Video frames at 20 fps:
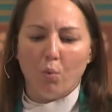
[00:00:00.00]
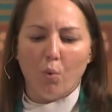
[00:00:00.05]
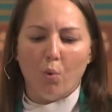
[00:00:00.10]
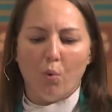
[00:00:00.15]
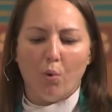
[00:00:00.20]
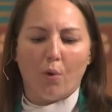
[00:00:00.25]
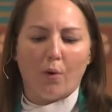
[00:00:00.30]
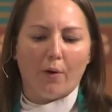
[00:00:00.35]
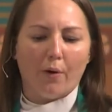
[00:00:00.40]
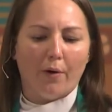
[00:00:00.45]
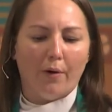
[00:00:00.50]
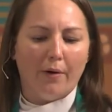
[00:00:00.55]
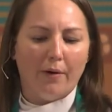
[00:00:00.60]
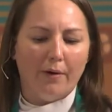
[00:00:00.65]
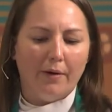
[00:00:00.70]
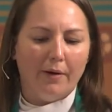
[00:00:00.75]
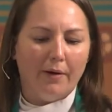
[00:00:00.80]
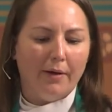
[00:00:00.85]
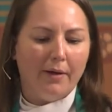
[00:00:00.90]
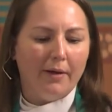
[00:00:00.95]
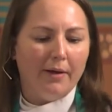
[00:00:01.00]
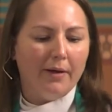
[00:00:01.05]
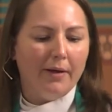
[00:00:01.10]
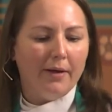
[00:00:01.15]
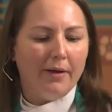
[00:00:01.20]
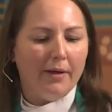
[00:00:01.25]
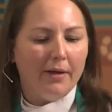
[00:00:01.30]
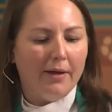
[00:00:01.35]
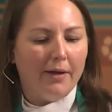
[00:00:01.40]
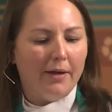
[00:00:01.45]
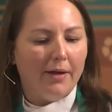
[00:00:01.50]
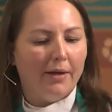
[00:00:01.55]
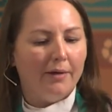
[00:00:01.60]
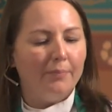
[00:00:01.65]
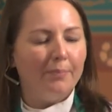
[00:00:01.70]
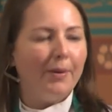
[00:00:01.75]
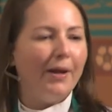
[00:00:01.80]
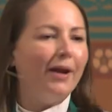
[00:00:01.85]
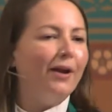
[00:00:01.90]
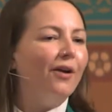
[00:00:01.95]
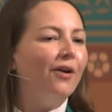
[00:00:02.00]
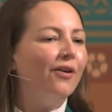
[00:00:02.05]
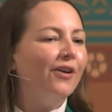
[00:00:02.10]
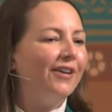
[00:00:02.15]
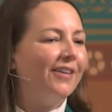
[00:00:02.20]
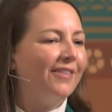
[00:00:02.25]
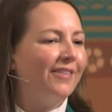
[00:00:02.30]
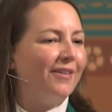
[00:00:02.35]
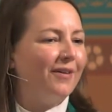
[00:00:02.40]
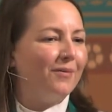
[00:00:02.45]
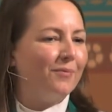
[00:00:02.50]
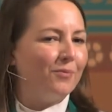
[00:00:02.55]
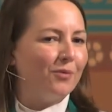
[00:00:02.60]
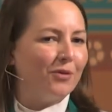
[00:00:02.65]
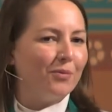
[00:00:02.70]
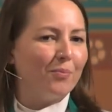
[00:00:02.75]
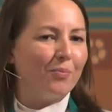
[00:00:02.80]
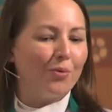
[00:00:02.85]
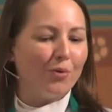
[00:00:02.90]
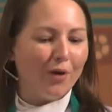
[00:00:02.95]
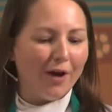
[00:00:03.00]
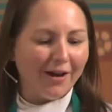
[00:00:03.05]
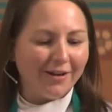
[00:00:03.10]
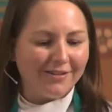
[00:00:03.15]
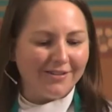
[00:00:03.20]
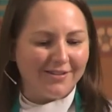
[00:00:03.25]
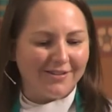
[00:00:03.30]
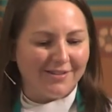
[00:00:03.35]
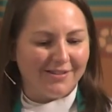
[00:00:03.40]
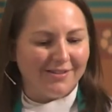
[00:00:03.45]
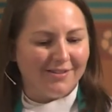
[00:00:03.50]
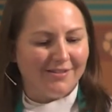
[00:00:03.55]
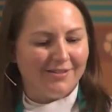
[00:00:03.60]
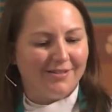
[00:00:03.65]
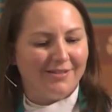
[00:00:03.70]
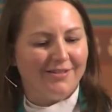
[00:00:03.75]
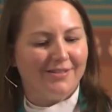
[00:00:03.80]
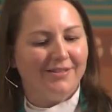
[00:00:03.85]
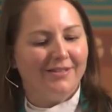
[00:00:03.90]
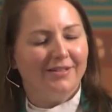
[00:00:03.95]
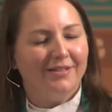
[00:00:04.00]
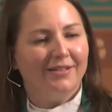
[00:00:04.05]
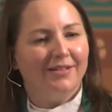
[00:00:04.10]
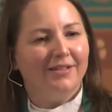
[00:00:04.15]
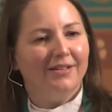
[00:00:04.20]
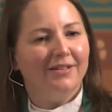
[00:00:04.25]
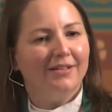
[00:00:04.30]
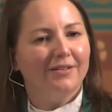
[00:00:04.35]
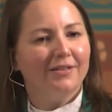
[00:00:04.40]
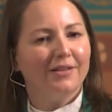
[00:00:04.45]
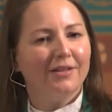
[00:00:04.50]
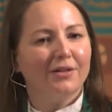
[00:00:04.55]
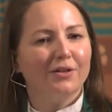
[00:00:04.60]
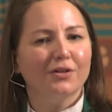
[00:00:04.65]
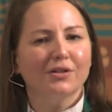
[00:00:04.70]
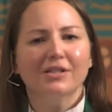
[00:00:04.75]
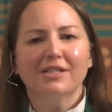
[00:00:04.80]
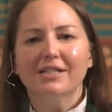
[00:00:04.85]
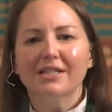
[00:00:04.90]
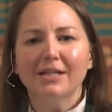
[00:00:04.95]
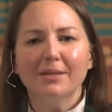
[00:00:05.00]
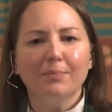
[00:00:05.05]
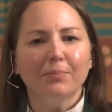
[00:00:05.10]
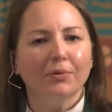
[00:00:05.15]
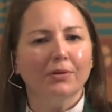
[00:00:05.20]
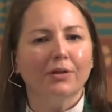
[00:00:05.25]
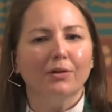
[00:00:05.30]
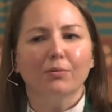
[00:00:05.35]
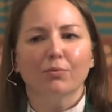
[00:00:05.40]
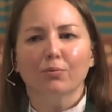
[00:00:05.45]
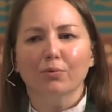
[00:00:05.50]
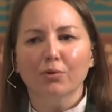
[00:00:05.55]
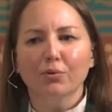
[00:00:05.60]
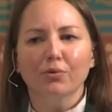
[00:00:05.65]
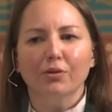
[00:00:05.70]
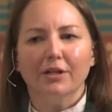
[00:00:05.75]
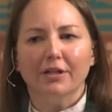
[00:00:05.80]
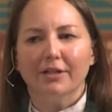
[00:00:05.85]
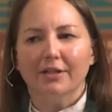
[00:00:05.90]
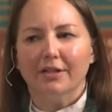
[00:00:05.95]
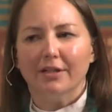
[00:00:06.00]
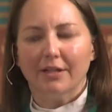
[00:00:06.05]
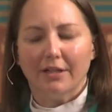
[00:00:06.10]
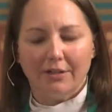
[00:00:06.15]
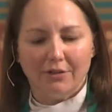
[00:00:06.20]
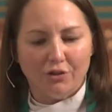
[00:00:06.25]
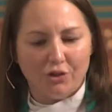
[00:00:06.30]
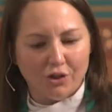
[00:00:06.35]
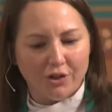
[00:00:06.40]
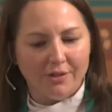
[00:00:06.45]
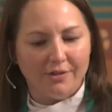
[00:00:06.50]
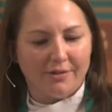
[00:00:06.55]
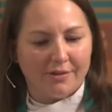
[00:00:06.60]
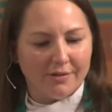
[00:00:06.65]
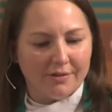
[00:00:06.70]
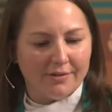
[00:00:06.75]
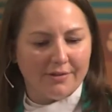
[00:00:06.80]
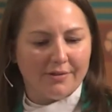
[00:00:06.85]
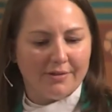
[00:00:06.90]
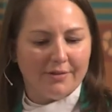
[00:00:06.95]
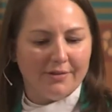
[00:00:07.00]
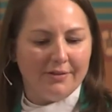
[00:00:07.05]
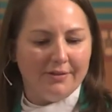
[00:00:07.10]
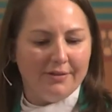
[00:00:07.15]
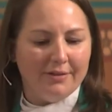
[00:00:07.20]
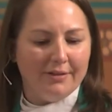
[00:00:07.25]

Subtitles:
war and pairing them with practices that are deeply rooted in Jesus.